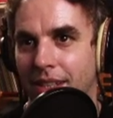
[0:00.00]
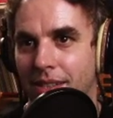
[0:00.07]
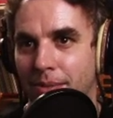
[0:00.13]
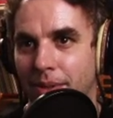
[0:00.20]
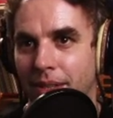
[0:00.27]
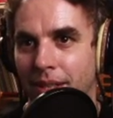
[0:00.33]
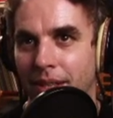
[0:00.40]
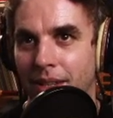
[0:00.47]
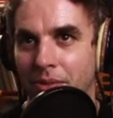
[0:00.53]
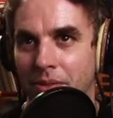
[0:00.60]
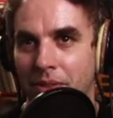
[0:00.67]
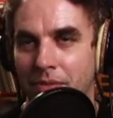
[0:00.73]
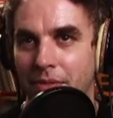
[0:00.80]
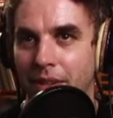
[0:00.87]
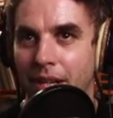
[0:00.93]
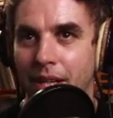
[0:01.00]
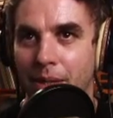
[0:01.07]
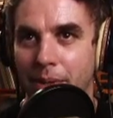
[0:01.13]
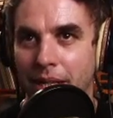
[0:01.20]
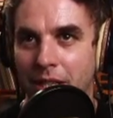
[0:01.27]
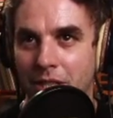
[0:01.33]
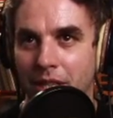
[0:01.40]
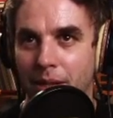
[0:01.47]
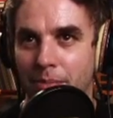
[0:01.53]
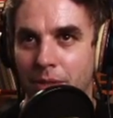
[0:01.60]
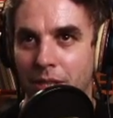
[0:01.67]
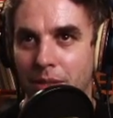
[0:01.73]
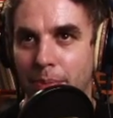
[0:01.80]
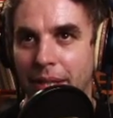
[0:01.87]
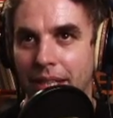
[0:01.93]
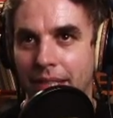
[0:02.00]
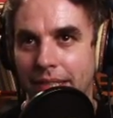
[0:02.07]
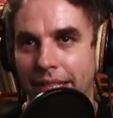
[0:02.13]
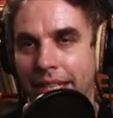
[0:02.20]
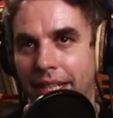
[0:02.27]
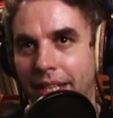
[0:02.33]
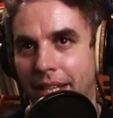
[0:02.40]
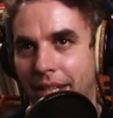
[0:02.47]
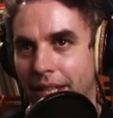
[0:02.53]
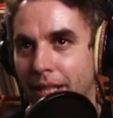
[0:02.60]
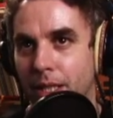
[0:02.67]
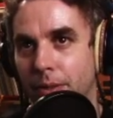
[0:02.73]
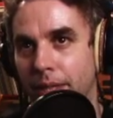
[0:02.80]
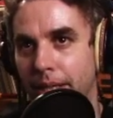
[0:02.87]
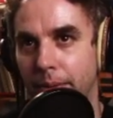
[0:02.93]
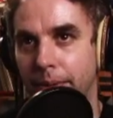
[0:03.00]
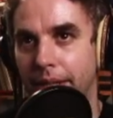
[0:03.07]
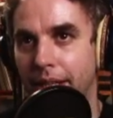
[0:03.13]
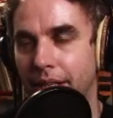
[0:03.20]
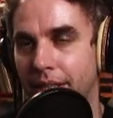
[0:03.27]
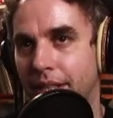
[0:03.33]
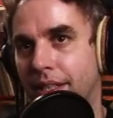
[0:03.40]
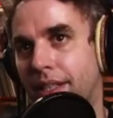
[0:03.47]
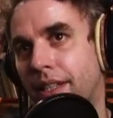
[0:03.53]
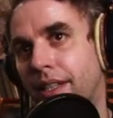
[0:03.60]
this one was very weak shaped just because they can cut here right away.